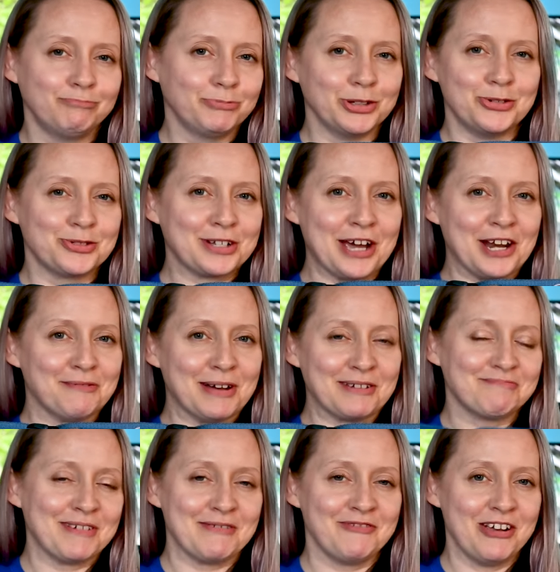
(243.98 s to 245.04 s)
blue is kind of
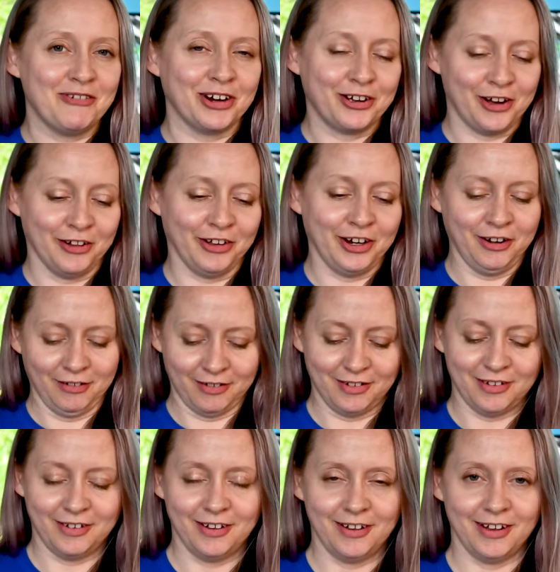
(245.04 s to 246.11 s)
like my favorite color,
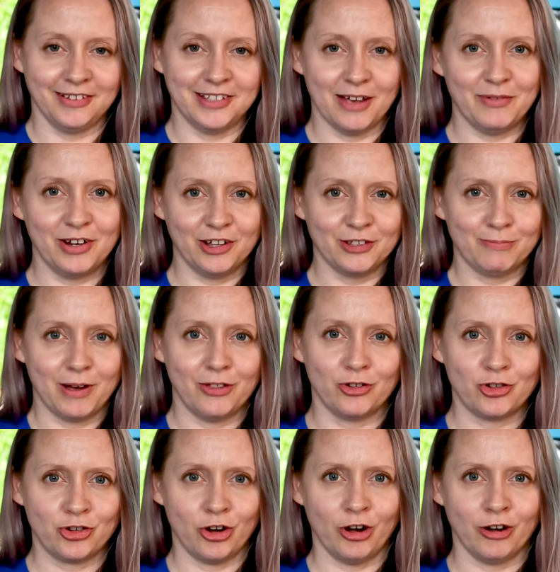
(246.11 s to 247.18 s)
as evidenced by the
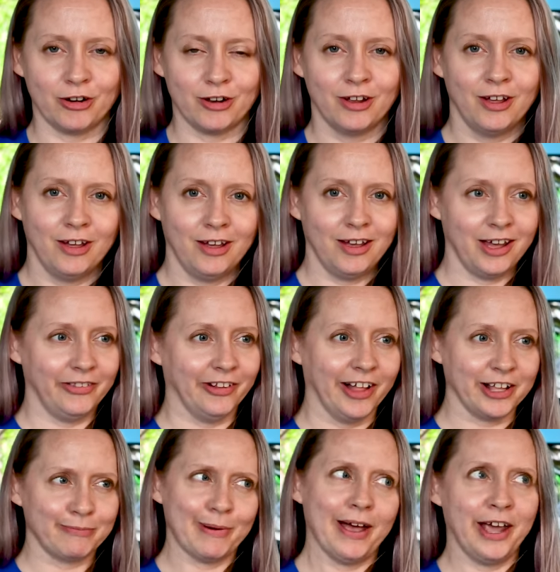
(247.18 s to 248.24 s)
shirt and the
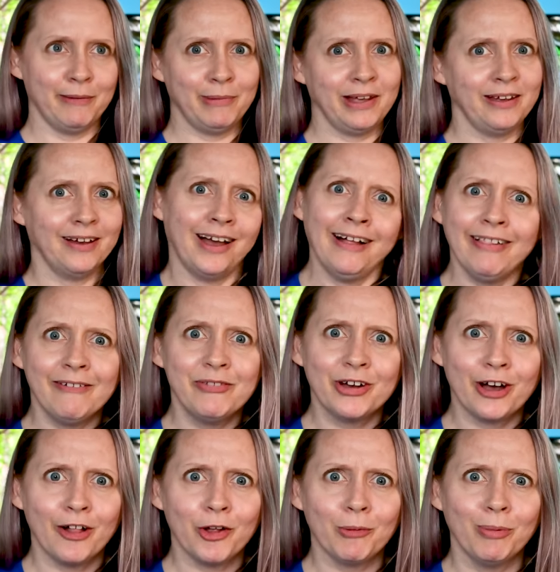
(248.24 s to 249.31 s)
lights behind me. I love the
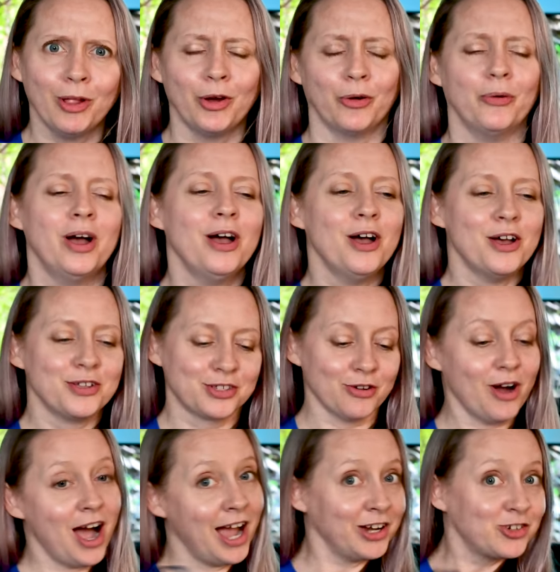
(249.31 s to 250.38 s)
color blue.
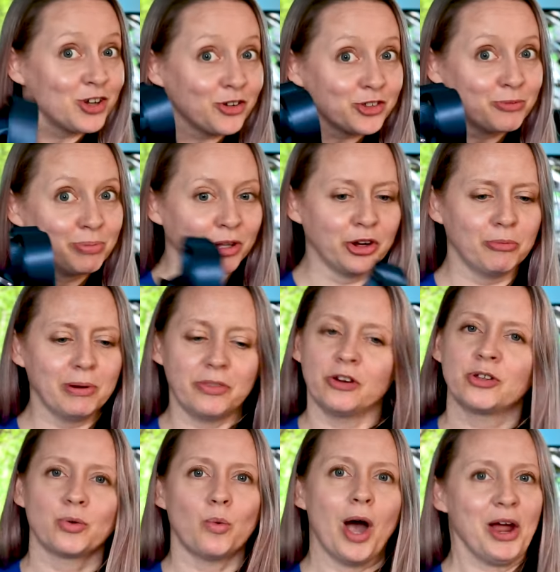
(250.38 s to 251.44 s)
So I chose the blue, but
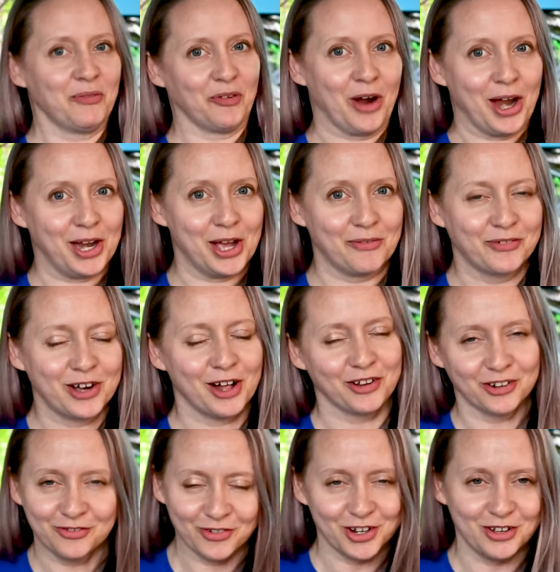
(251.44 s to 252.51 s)
there's a wide variety of
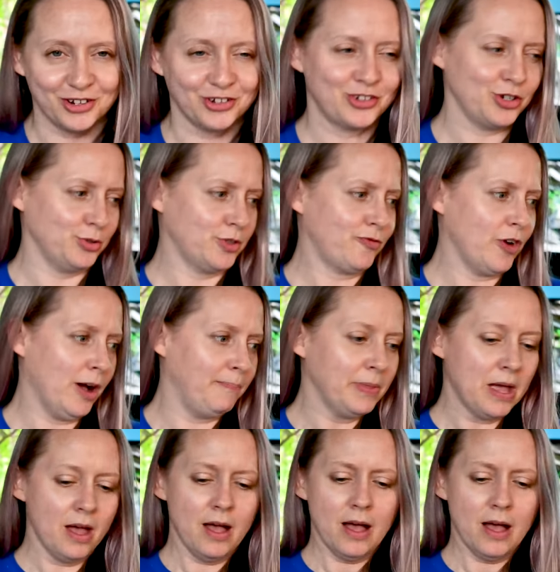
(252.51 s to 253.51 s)
colors for you to choose from.